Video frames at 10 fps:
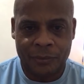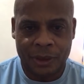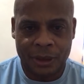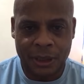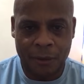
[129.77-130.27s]

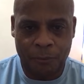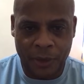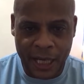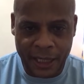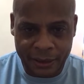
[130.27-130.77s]
yeah,
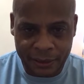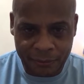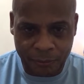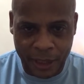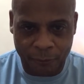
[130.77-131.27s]
Brett
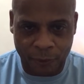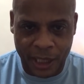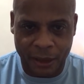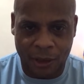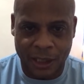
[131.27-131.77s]

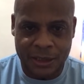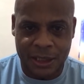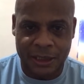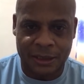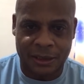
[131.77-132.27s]
Reinhardt
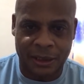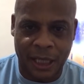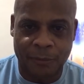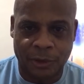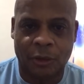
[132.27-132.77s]
says, is the
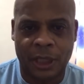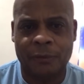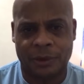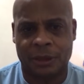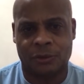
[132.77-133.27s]
neighbors okay
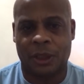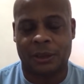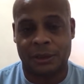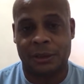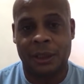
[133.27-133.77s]
with the
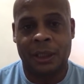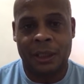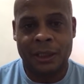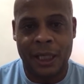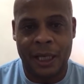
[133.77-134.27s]
construction?
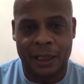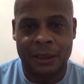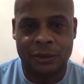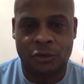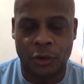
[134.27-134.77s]
Yeah,
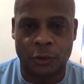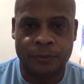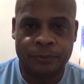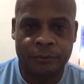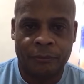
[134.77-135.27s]
it's true.
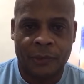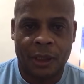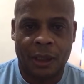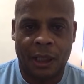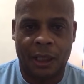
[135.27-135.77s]

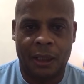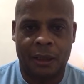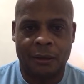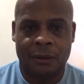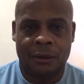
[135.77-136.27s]

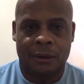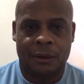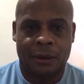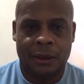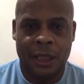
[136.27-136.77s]

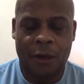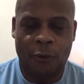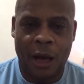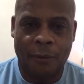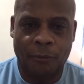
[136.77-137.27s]
Yeah,
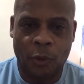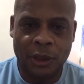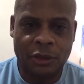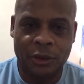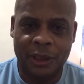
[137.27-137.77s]
Robert
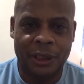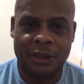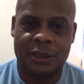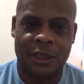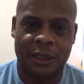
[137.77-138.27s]
Morris, you can either
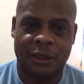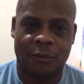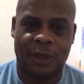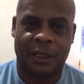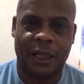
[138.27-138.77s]
send it to
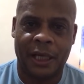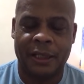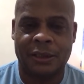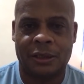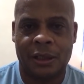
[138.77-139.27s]
my
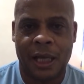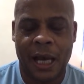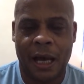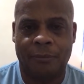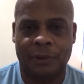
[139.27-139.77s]
Cash
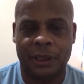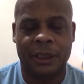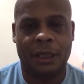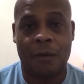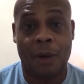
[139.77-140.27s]
App link
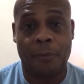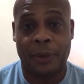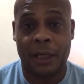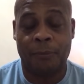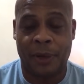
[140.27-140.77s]
or my
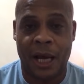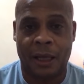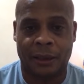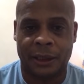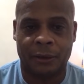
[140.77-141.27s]

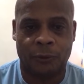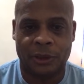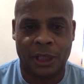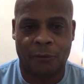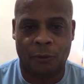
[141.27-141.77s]
PayPal link,
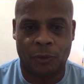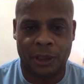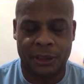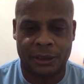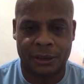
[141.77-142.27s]
whichever one
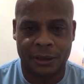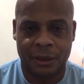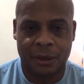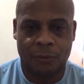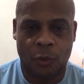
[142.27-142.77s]
is
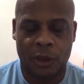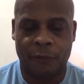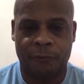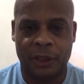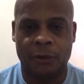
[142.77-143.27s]
more
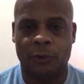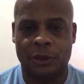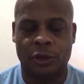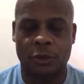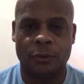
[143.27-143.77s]
convenient with
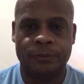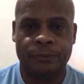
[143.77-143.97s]
you.